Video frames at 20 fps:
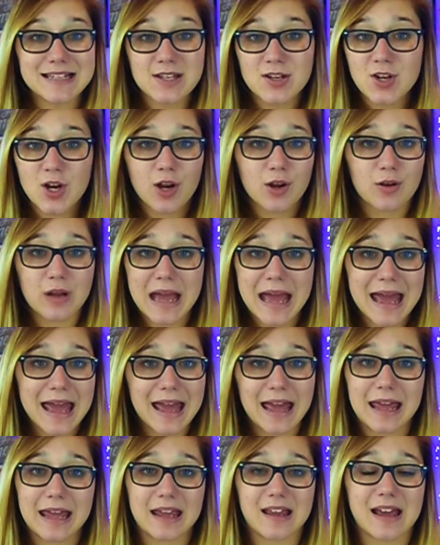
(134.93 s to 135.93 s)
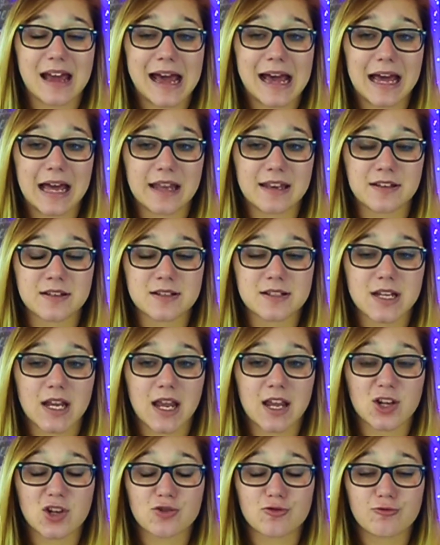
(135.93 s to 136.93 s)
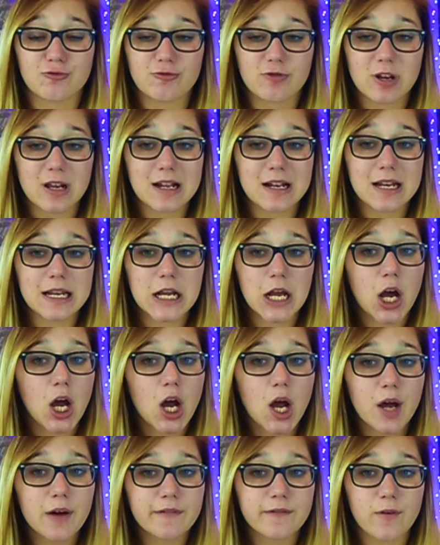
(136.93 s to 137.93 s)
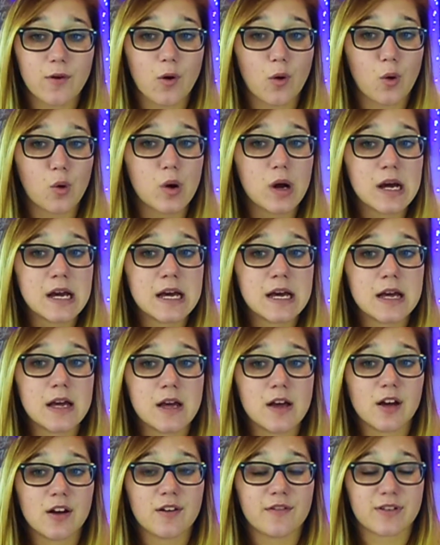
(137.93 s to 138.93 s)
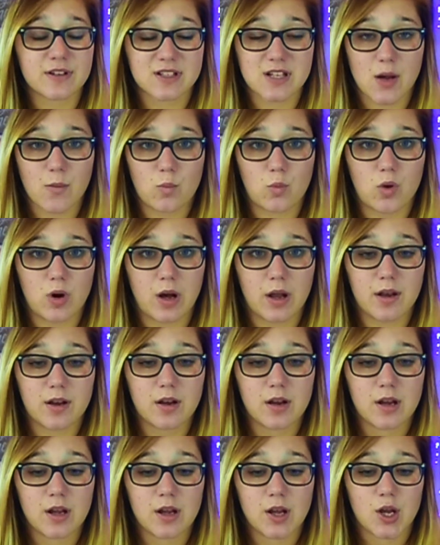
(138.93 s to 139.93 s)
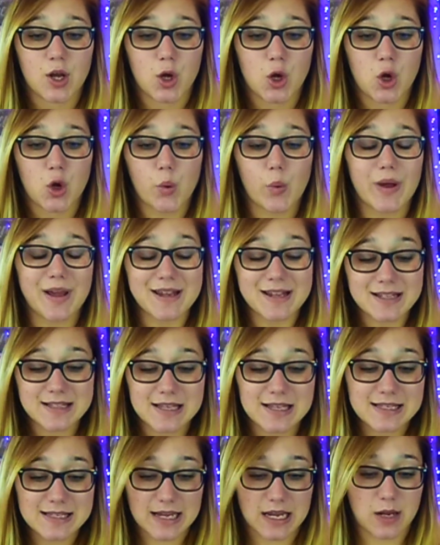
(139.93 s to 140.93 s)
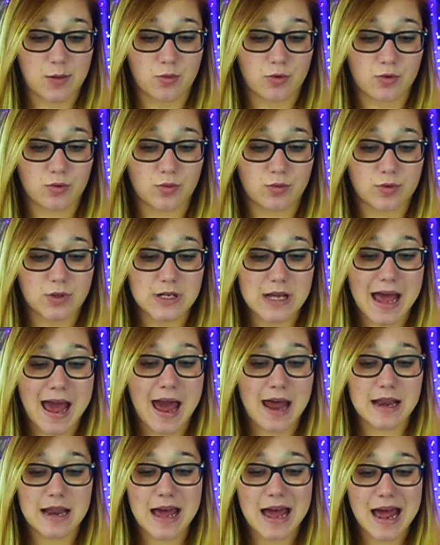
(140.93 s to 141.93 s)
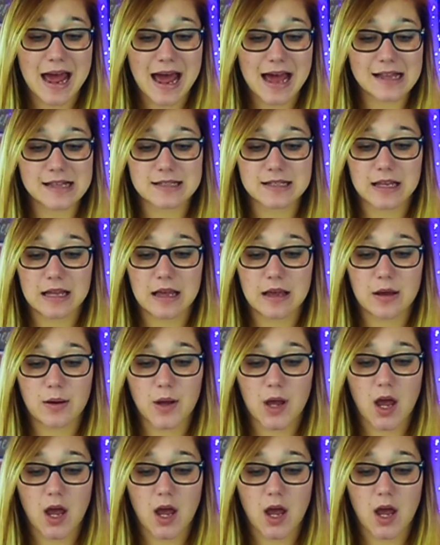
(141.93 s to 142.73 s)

isn't okay. And it's really hurtful for someone who is disabled and has,